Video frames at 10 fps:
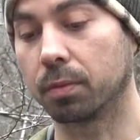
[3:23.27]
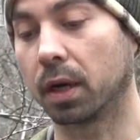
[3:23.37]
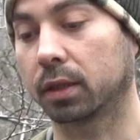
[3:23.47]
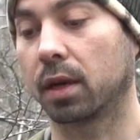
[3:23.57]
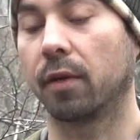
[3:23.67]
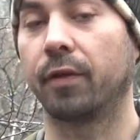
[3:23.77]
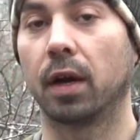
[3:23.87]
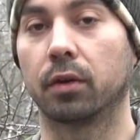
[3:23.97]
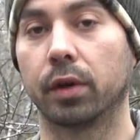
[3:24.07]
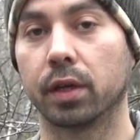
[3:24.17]
buck that I
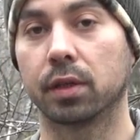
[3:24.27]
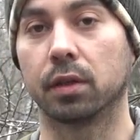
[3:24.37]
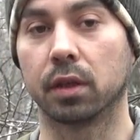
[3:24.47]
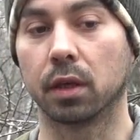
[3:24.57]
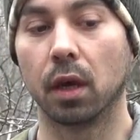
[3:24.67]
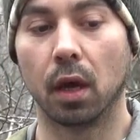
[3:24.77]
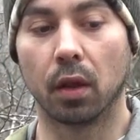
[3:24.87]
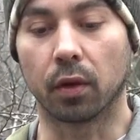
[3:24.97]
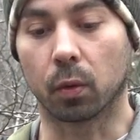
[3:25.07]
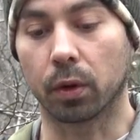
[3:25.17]
found recently,
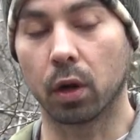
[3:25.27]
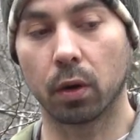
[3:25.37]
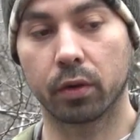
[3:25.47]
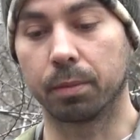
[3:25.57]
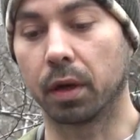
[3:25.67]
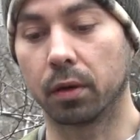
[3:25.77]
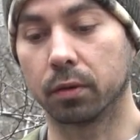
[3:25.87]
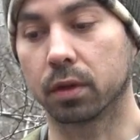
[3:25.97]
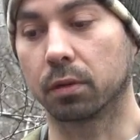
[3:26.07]
there were no other bones.